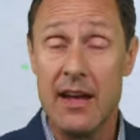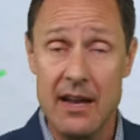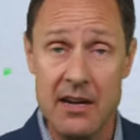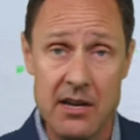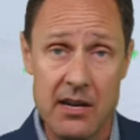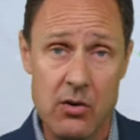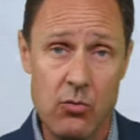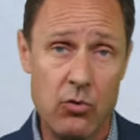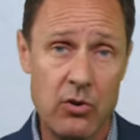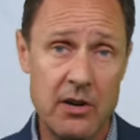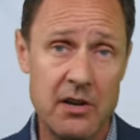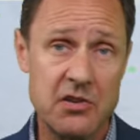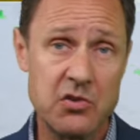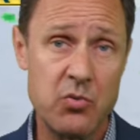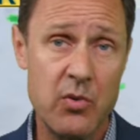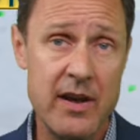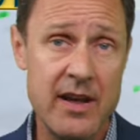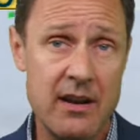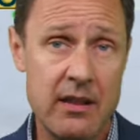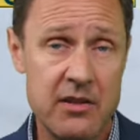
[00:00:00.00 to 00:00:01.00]
It did work
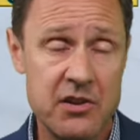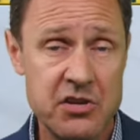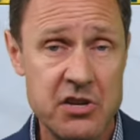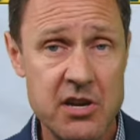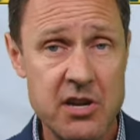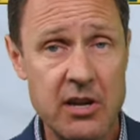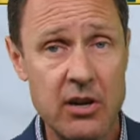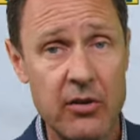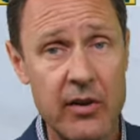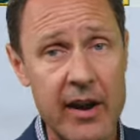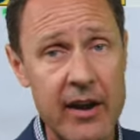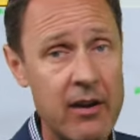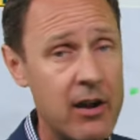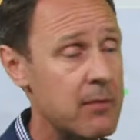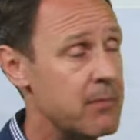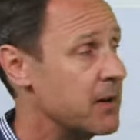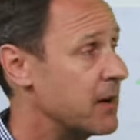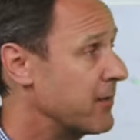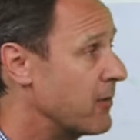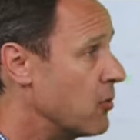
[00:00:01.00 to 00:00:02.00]
its way into the Chico
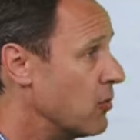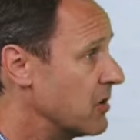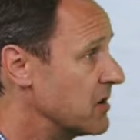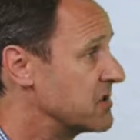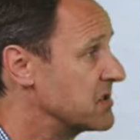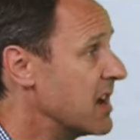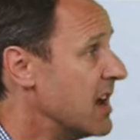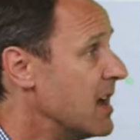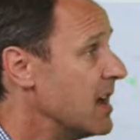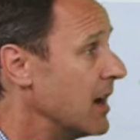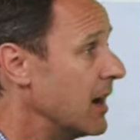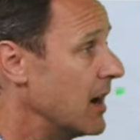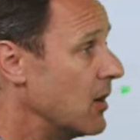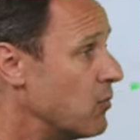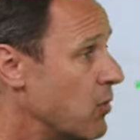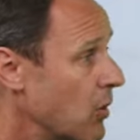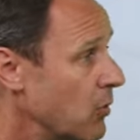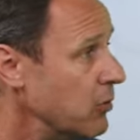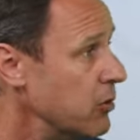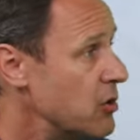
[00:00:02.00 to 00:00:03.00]
area, but of course,
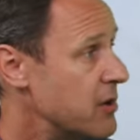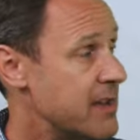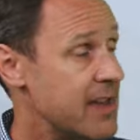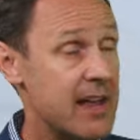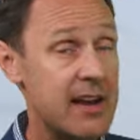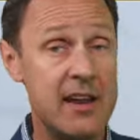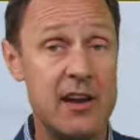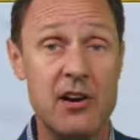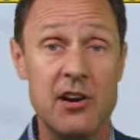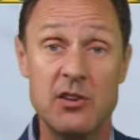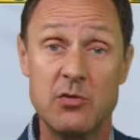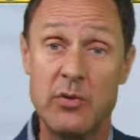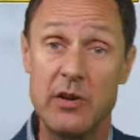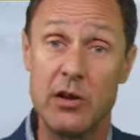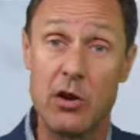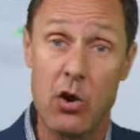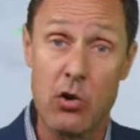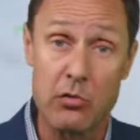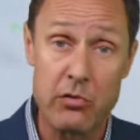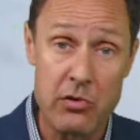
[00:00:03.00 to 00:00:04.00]
what we're looking at here as we
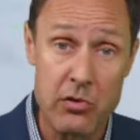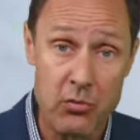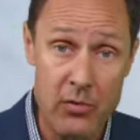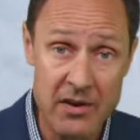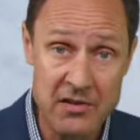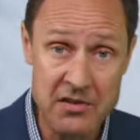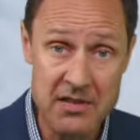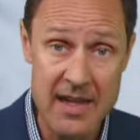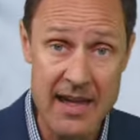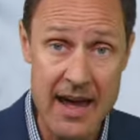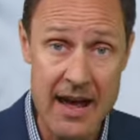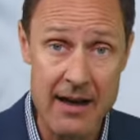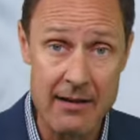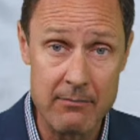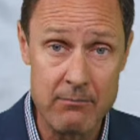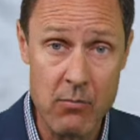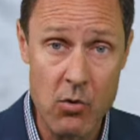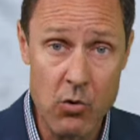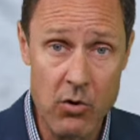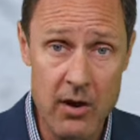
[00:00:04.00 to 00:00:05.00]
go through the rest of the
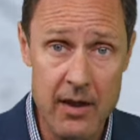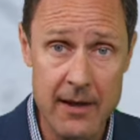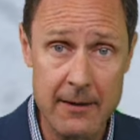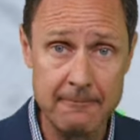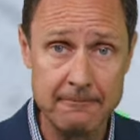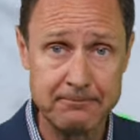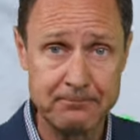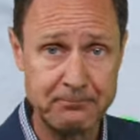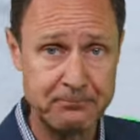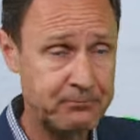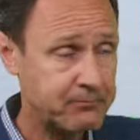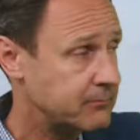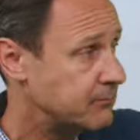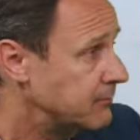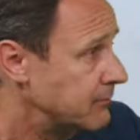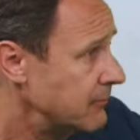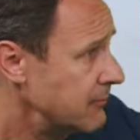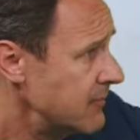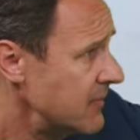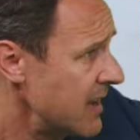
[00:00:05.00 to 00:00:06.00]
morning,
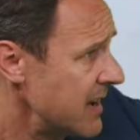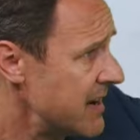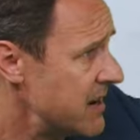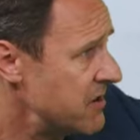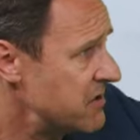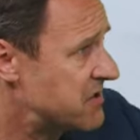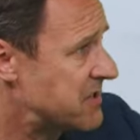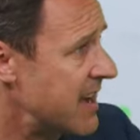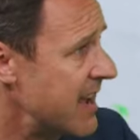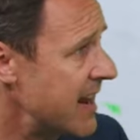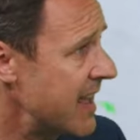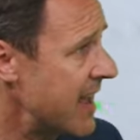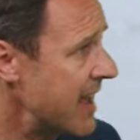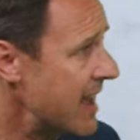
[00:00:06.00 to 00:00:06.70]
here's 10